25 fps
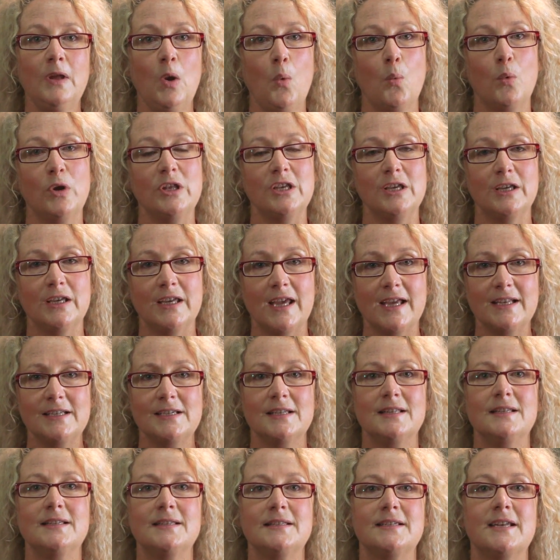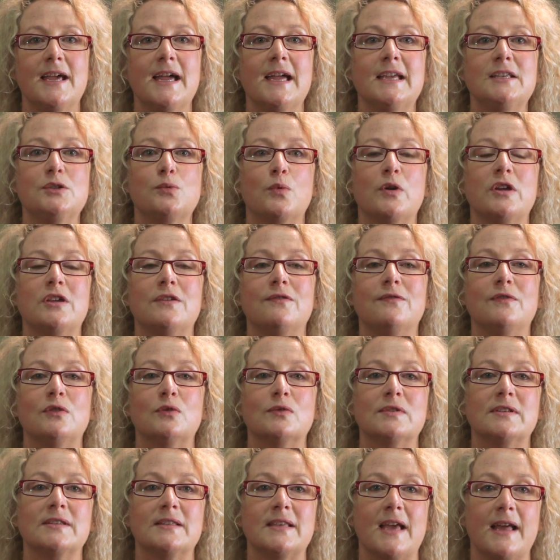when you get to the stage where you
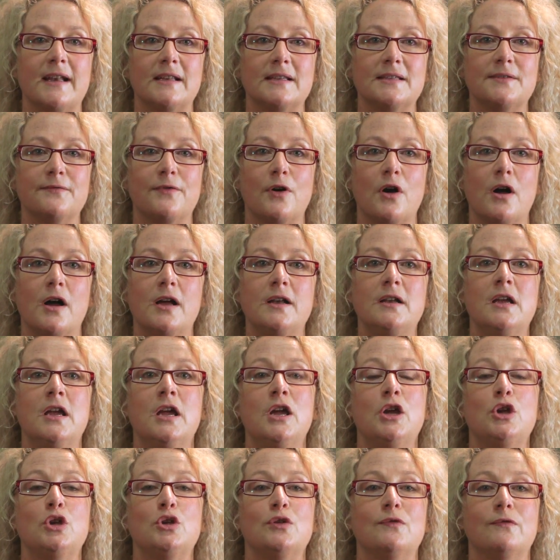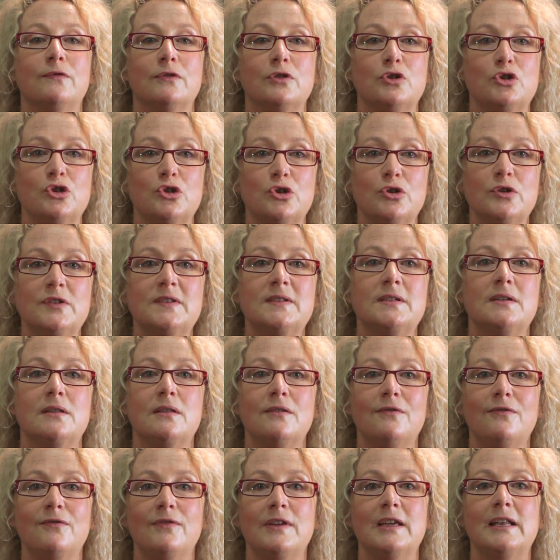feel satisfied, you've reduced
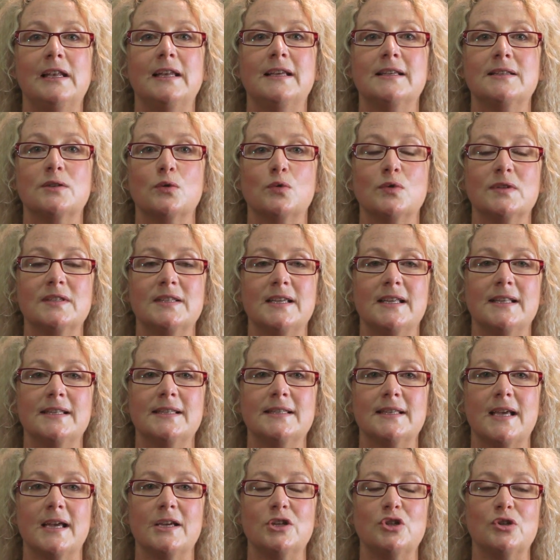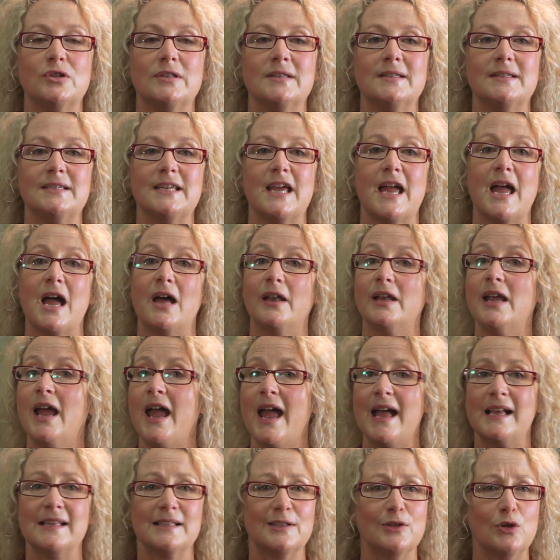the feelings or sensations down
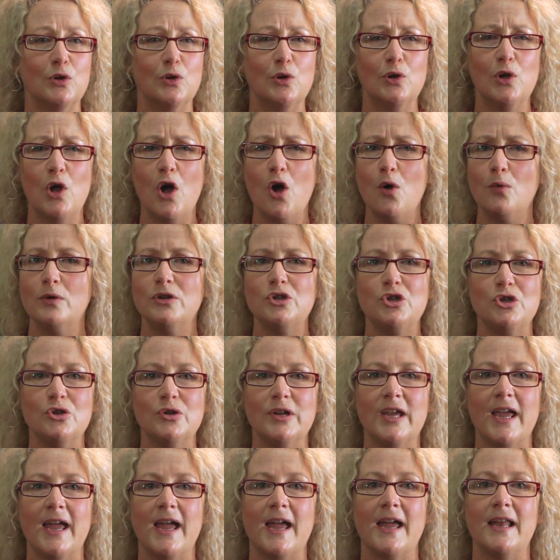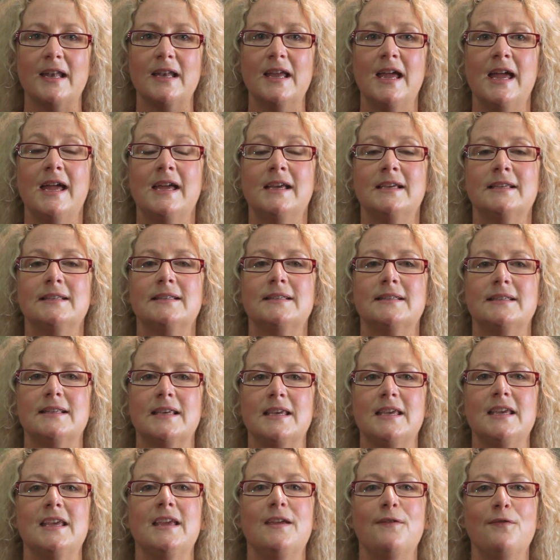as low as you can,
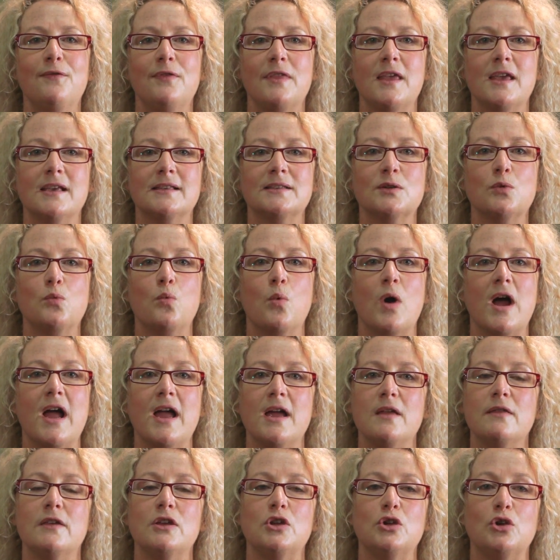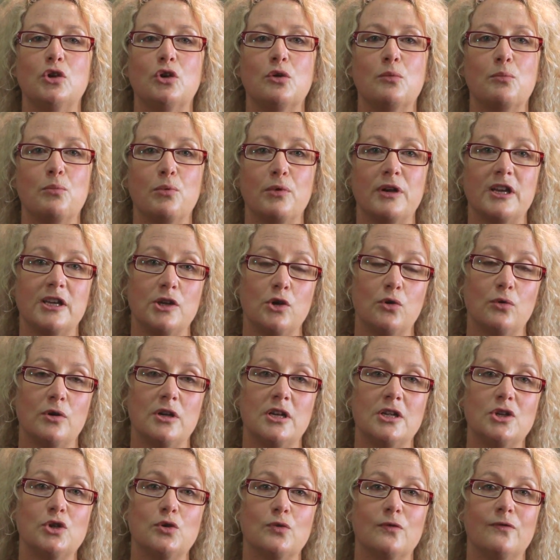see if there's a way that you can bring your
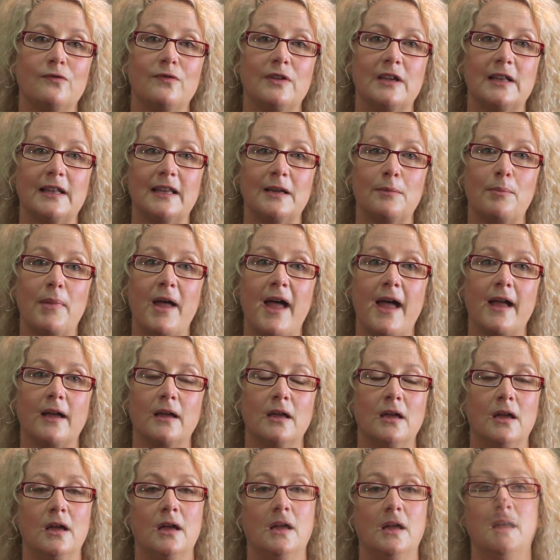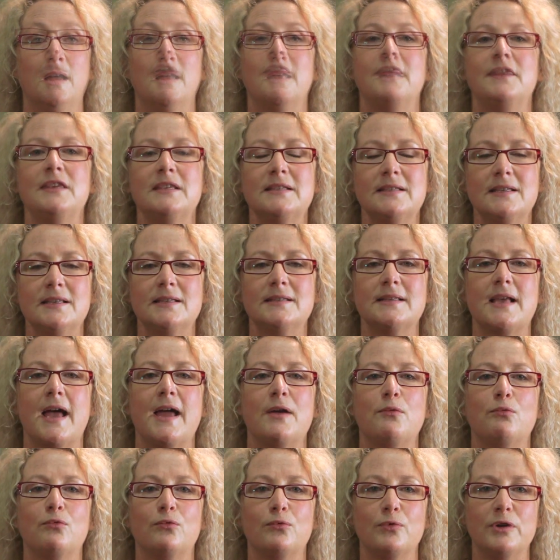initial feeling back. This is
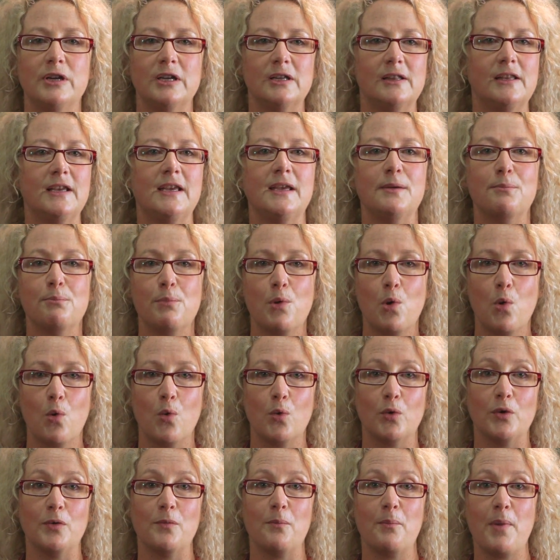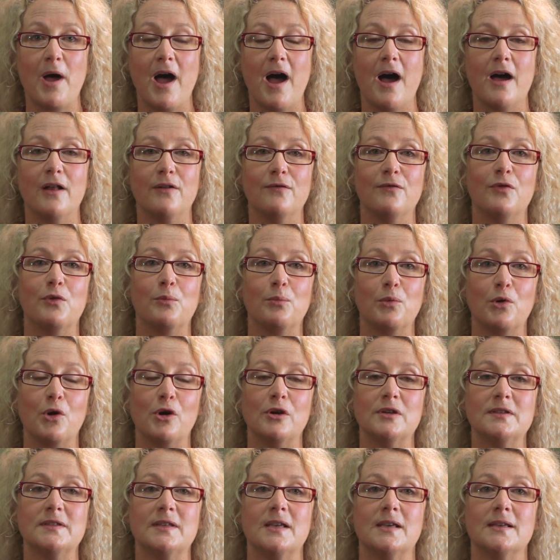a really important part of the
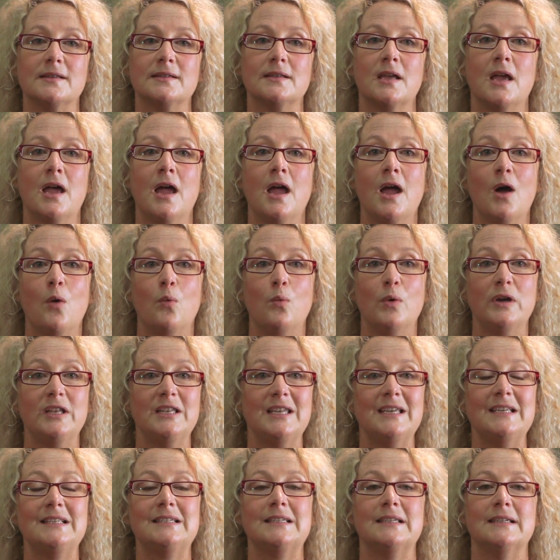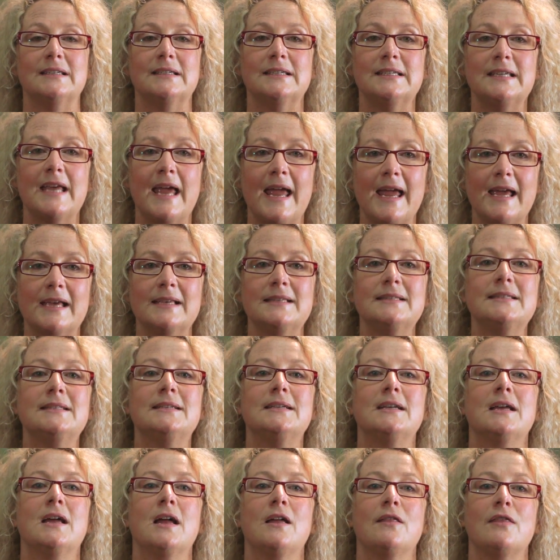process. We need to
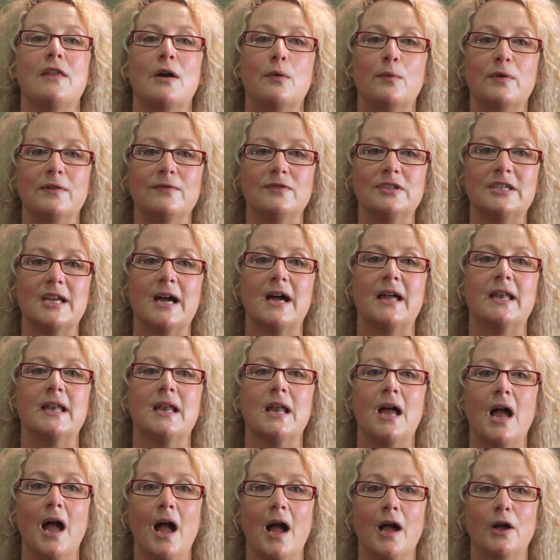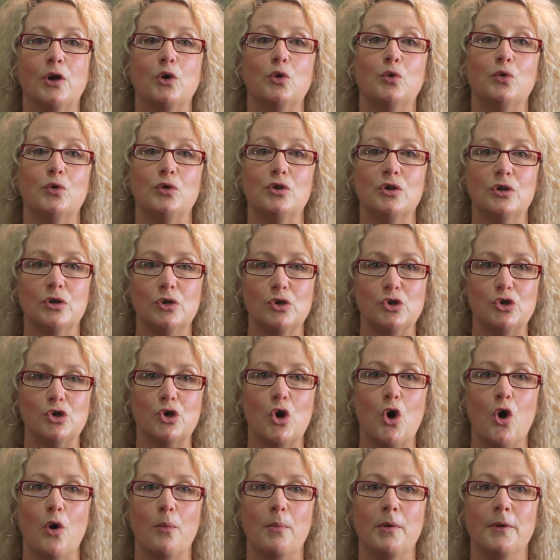test that we've done a good
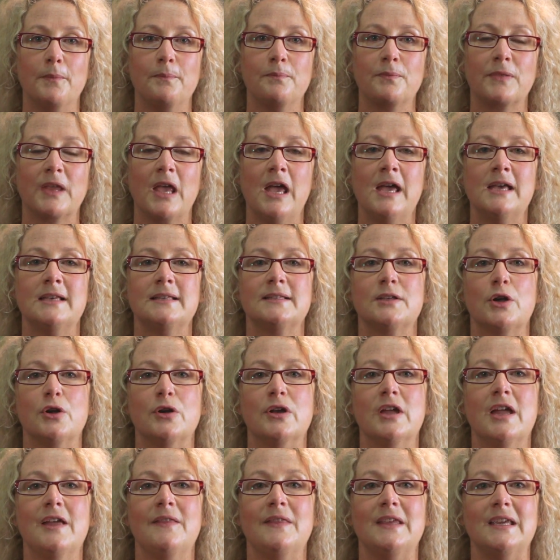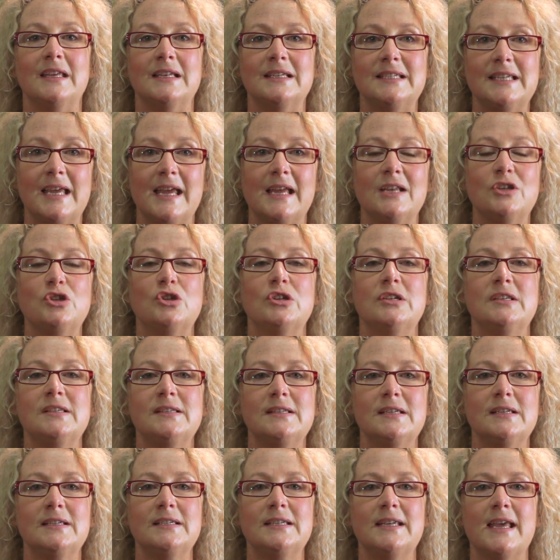job. So the intention is
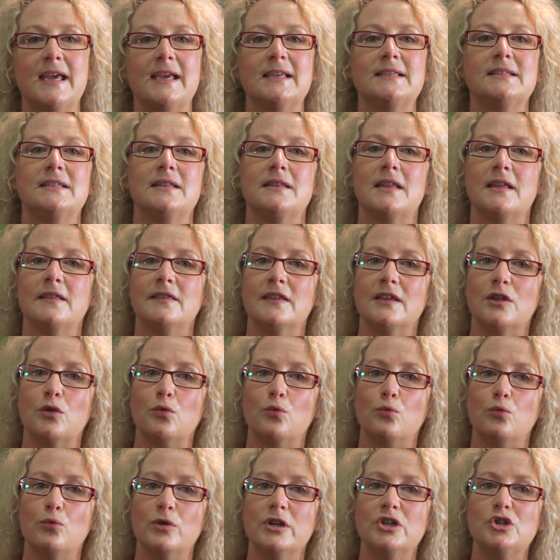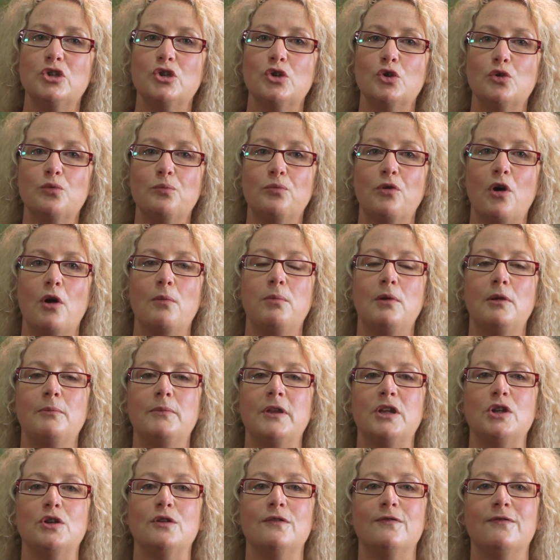to test that the original problem
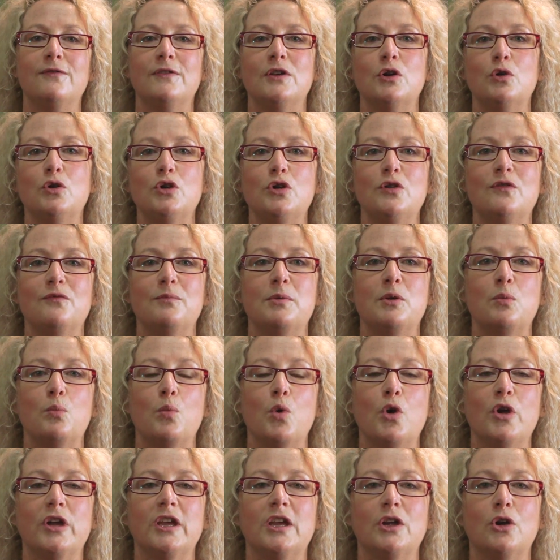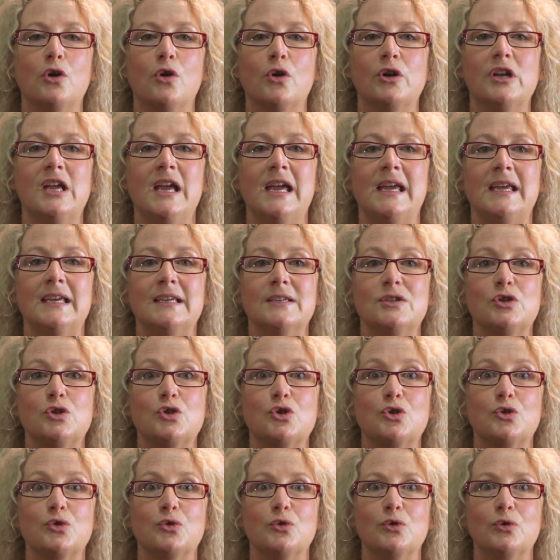that you feel you've been working on is
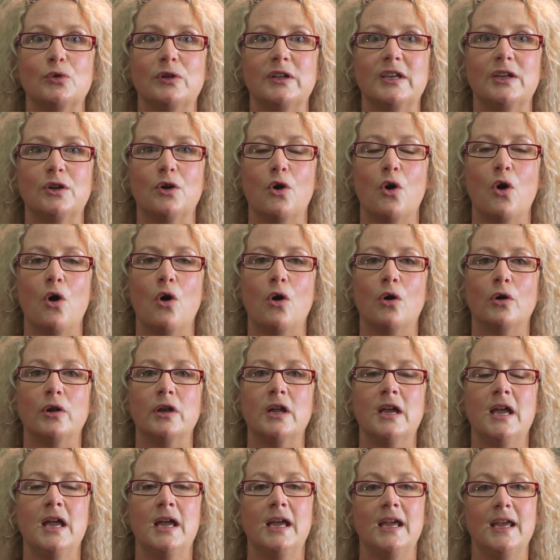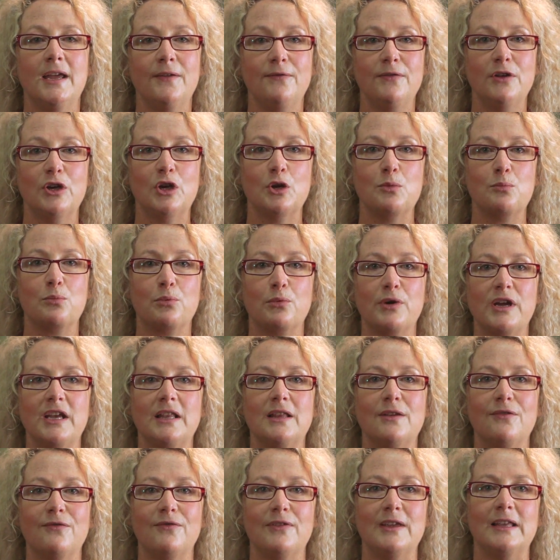truly gone. If you can
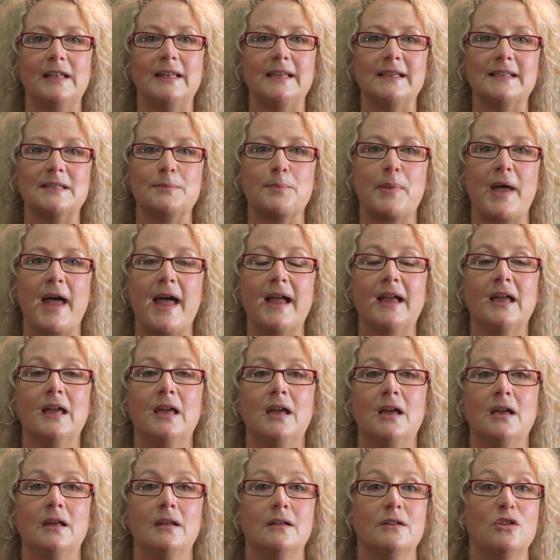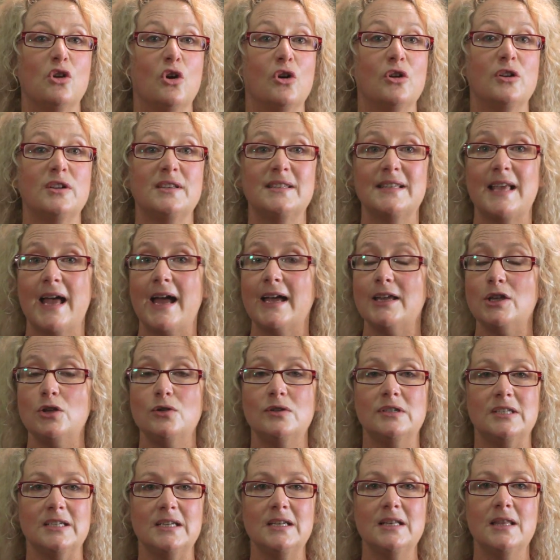bring the feelings back, notice how
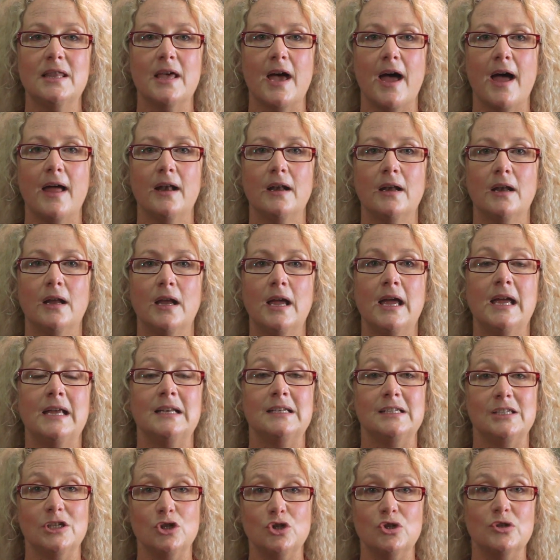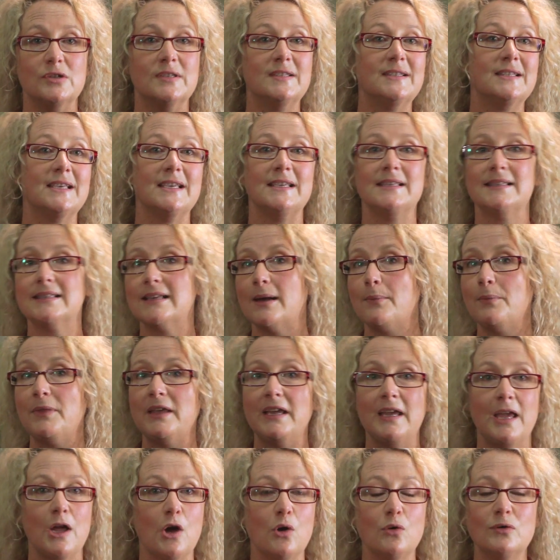you did that. Did you see
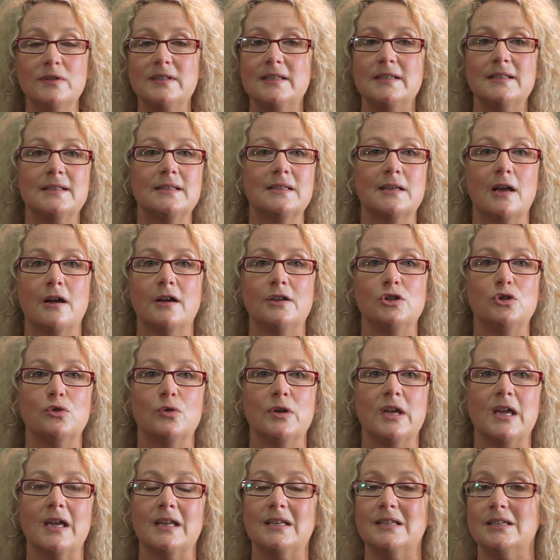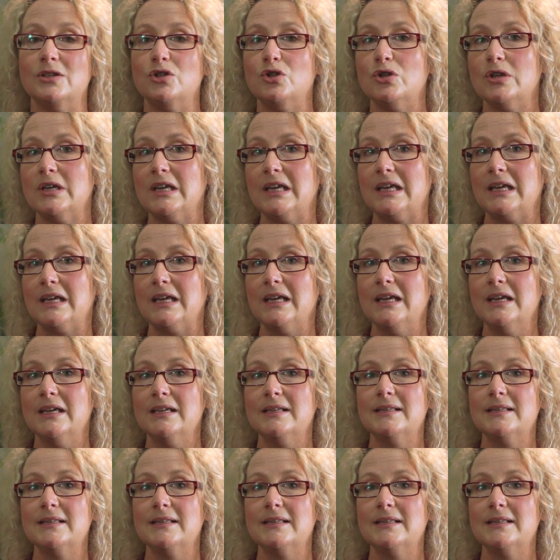something else inside your head? Did you hear